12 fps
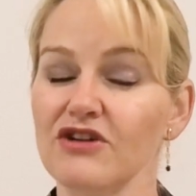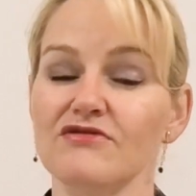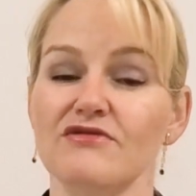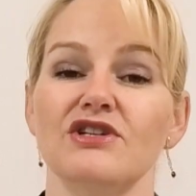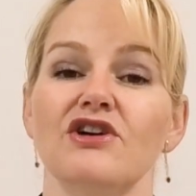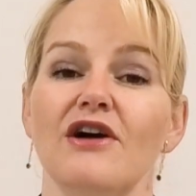
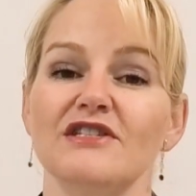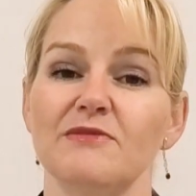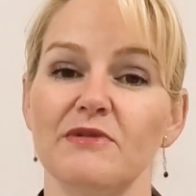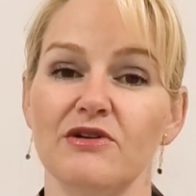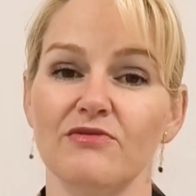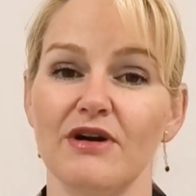long time to
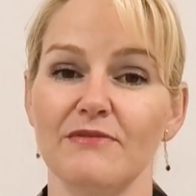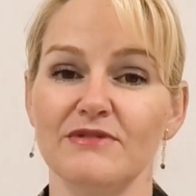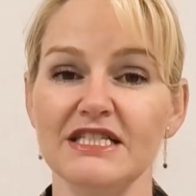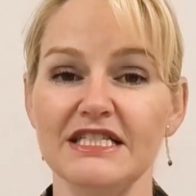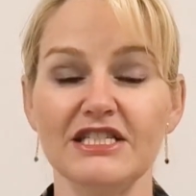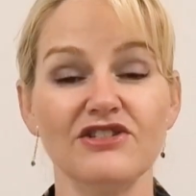be
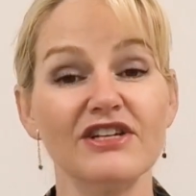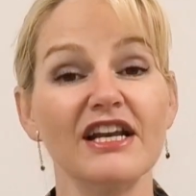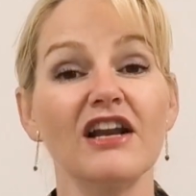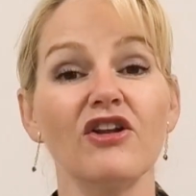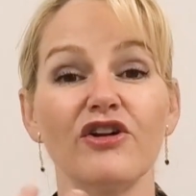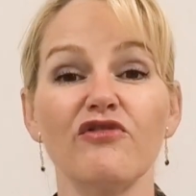rubbed in and you
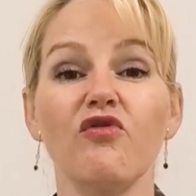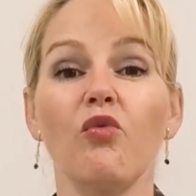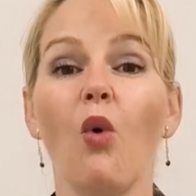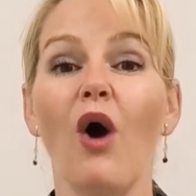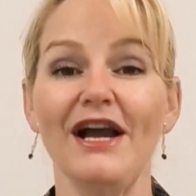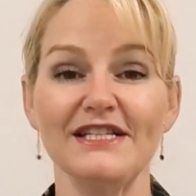get a lot of
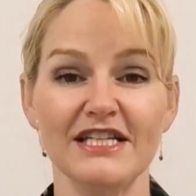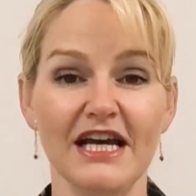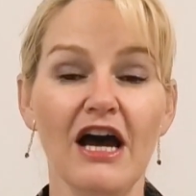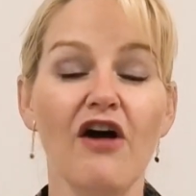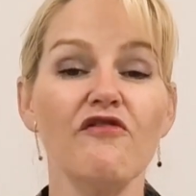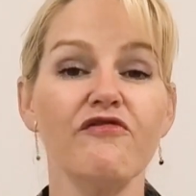white
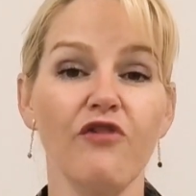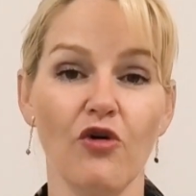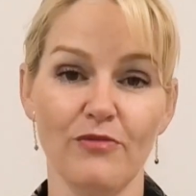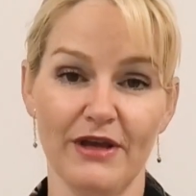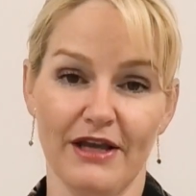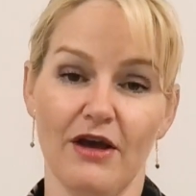
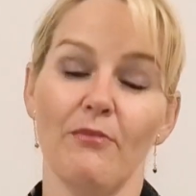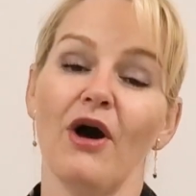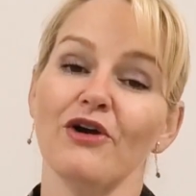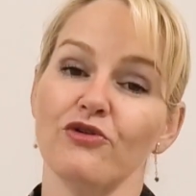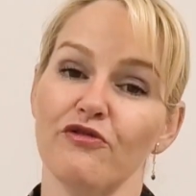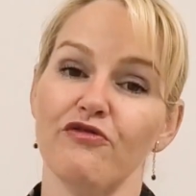foaming
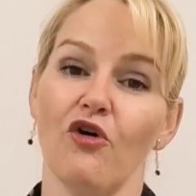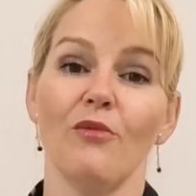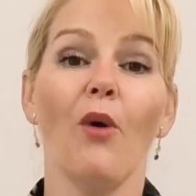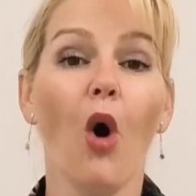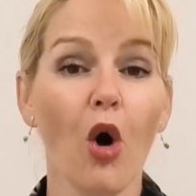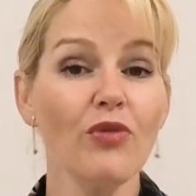
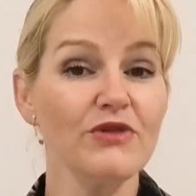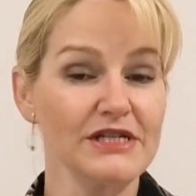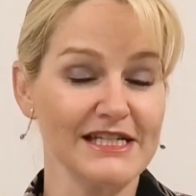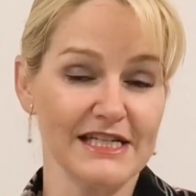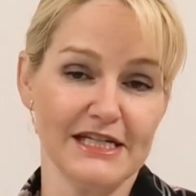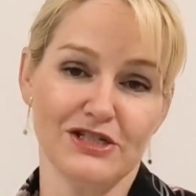microfoam on the
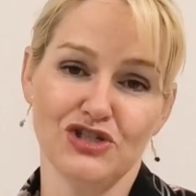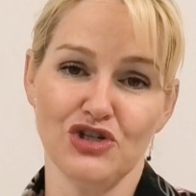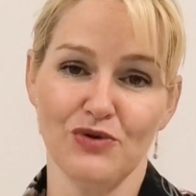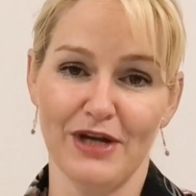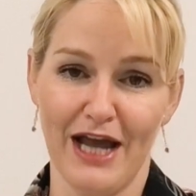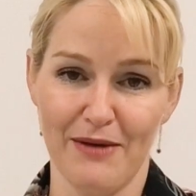skin
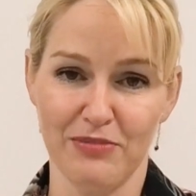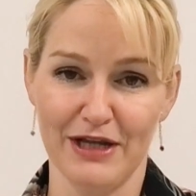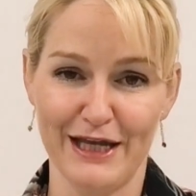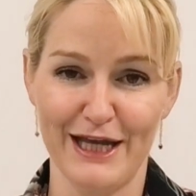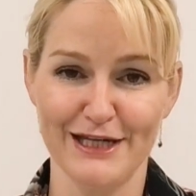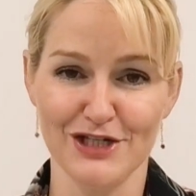during
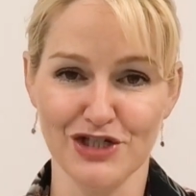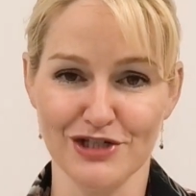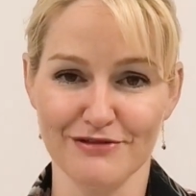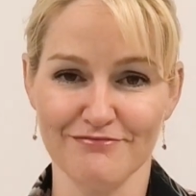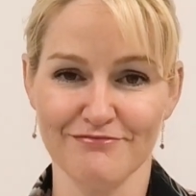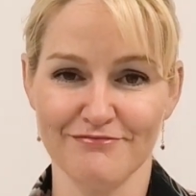application.